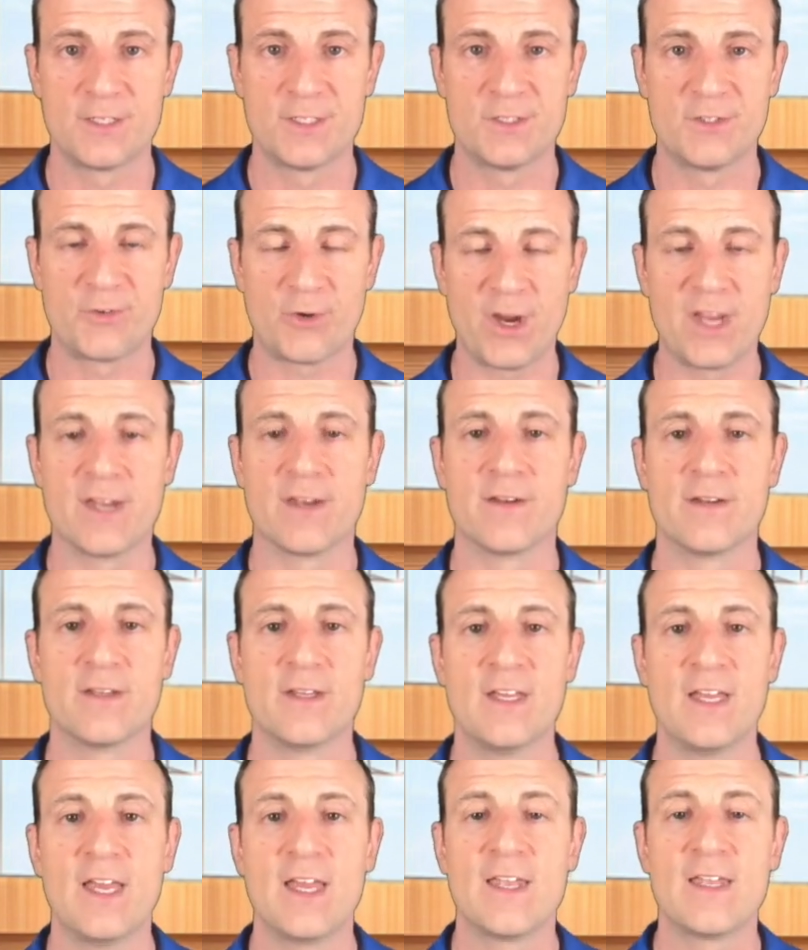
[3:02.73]
Great.
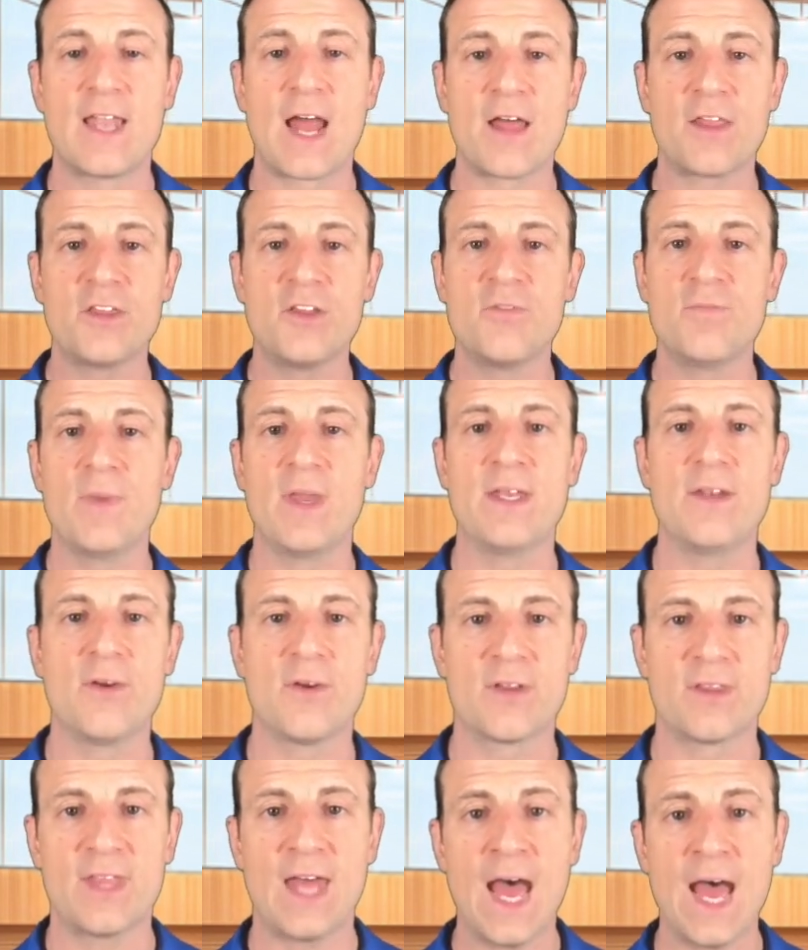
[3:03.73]
Now that you've made
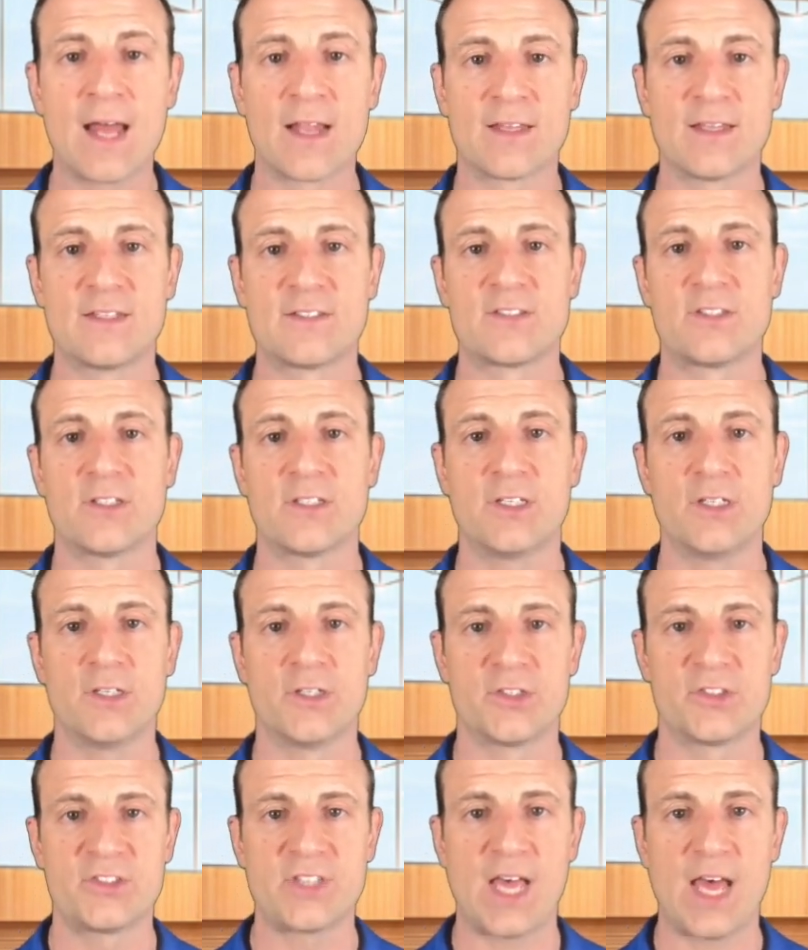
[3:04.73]
note of that, let's look at your
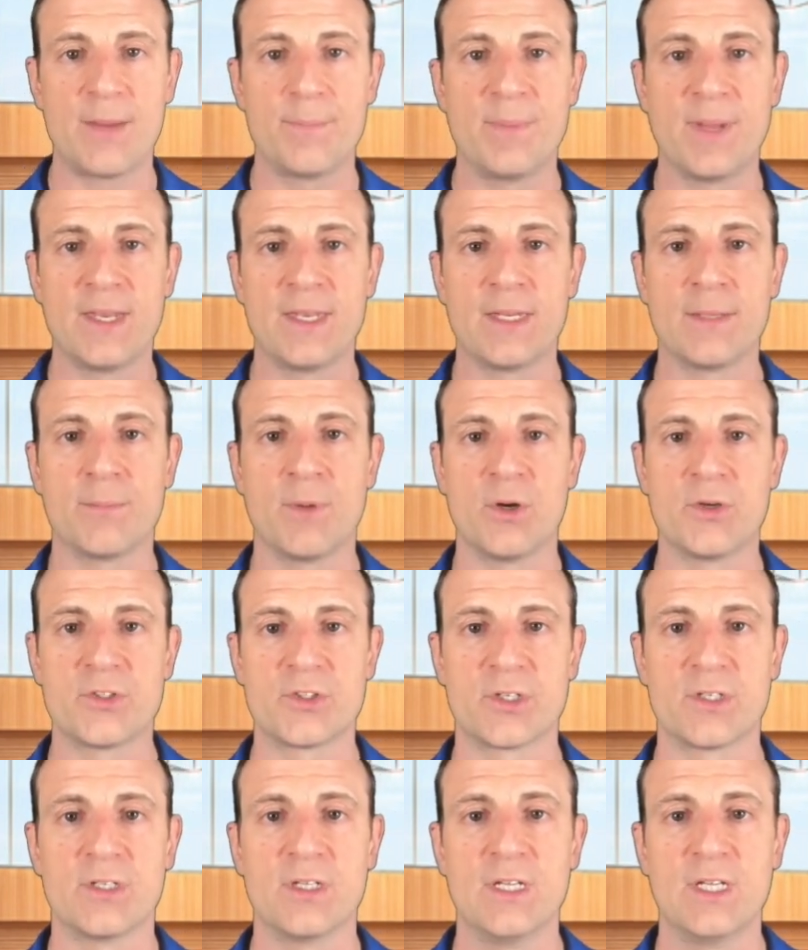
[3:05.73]
side bending
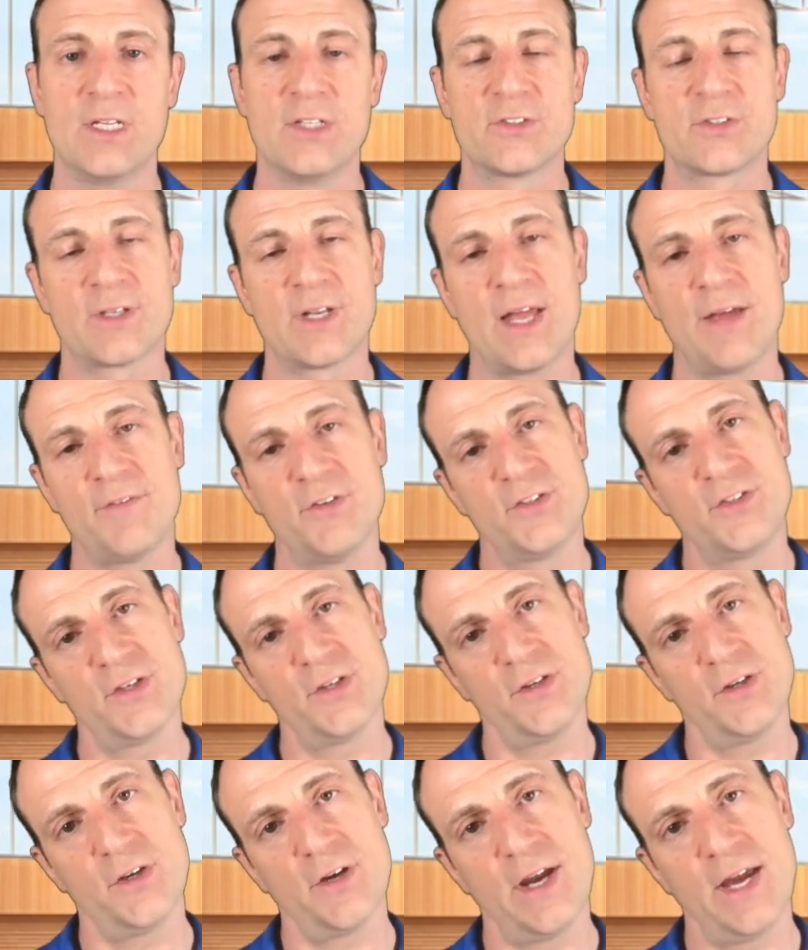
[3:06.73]
motion. So I'm going to have you
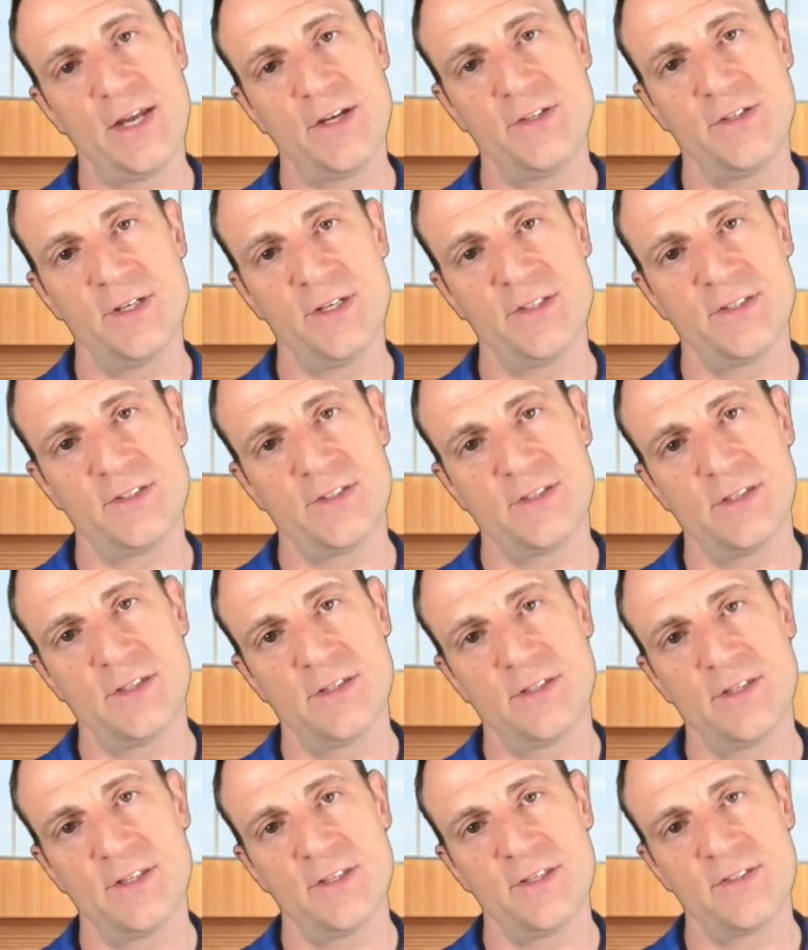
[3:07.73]
tilt your head just
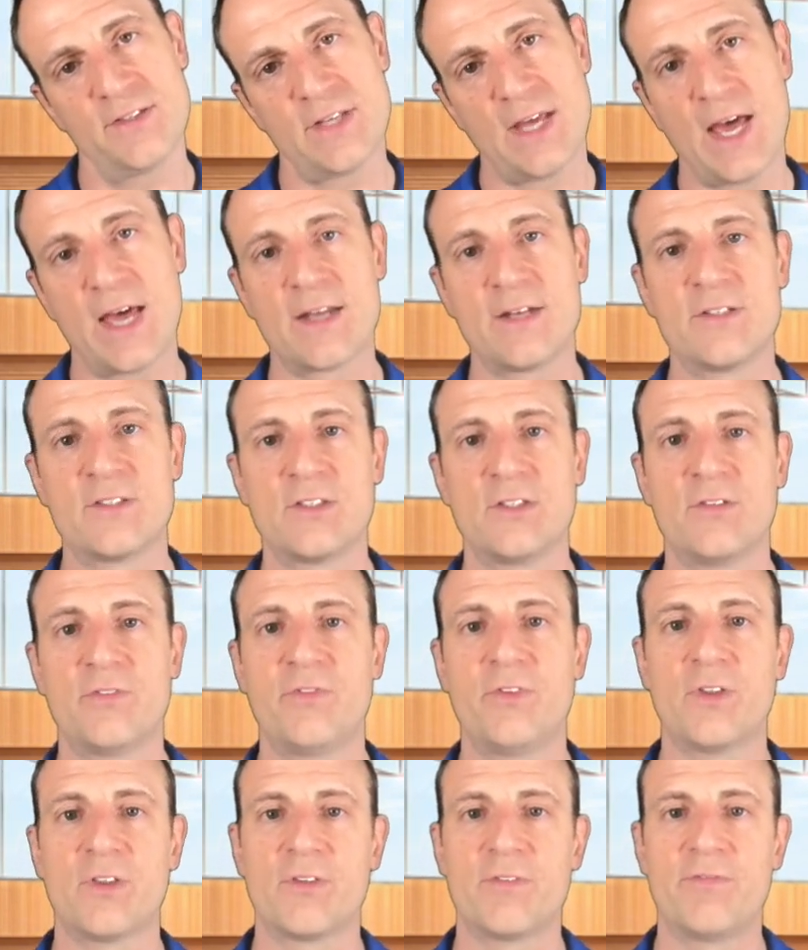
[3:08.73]
to the side until you
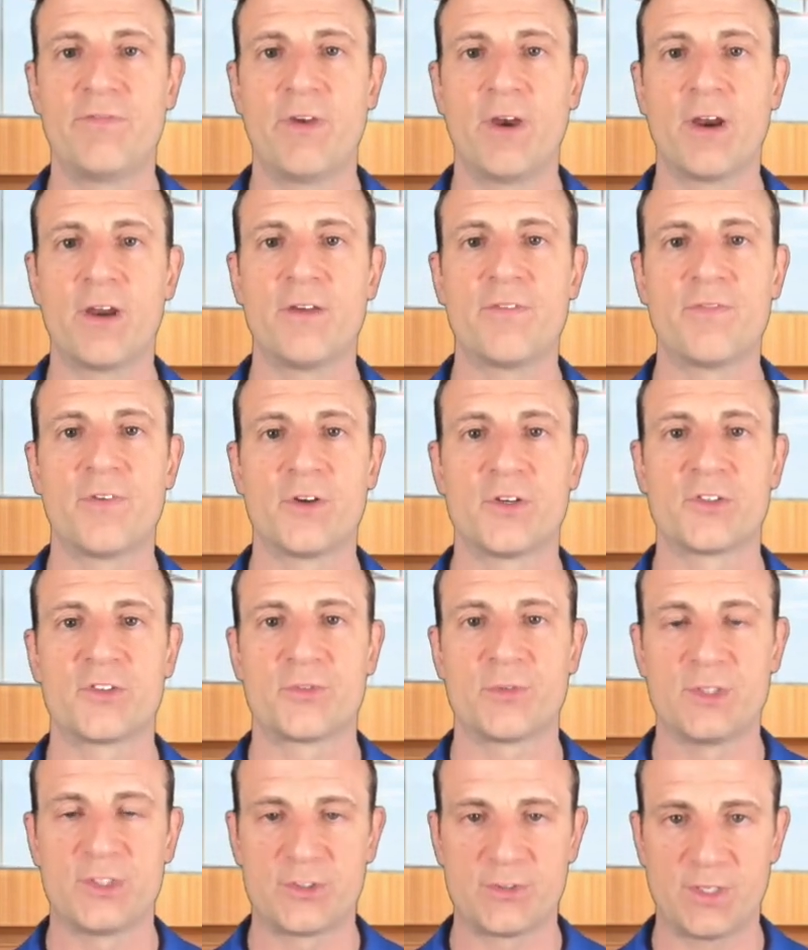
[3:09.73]
feel the very first
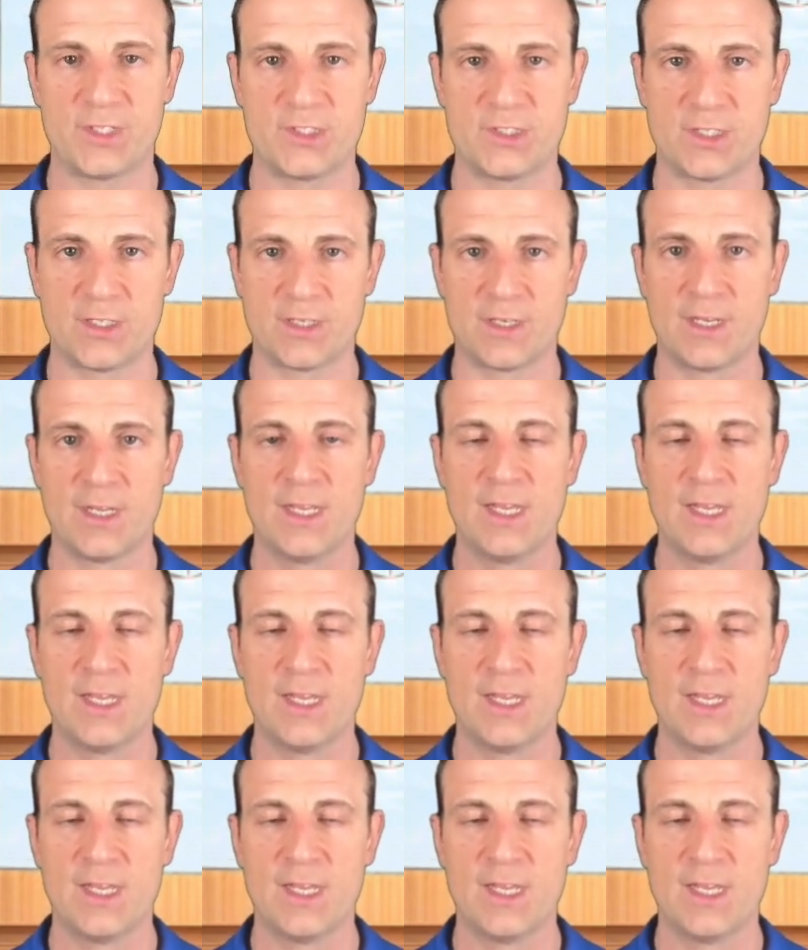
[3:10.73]
restriction.